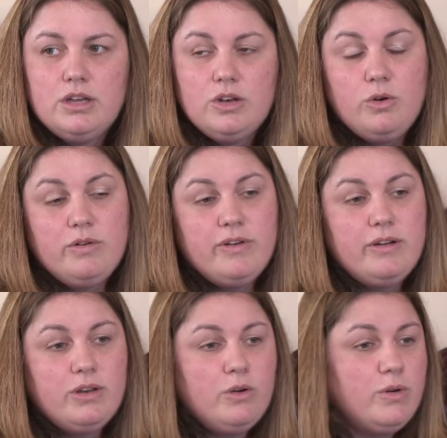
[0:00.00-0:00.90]
No, we're
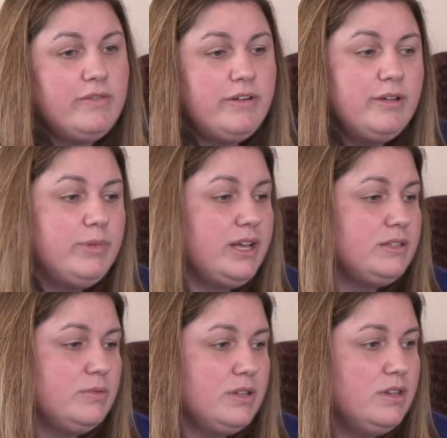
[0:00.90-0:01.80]
very, you know, we're very
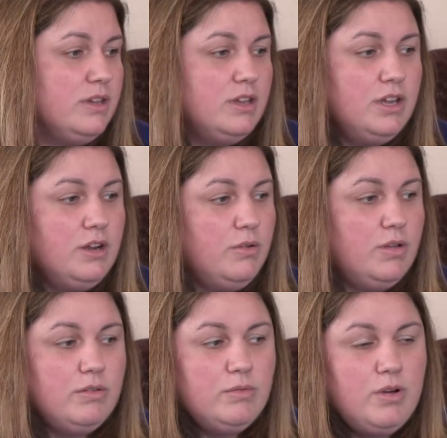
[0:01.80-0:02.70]
blessed with, wow. you
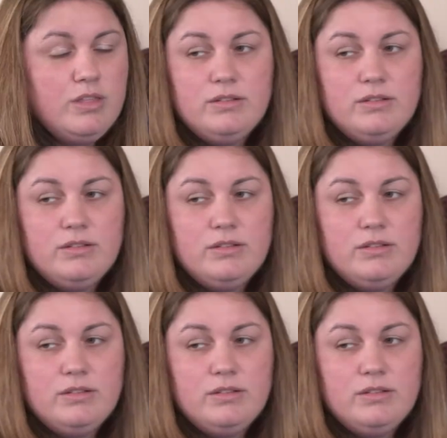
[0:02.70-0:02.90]
know, all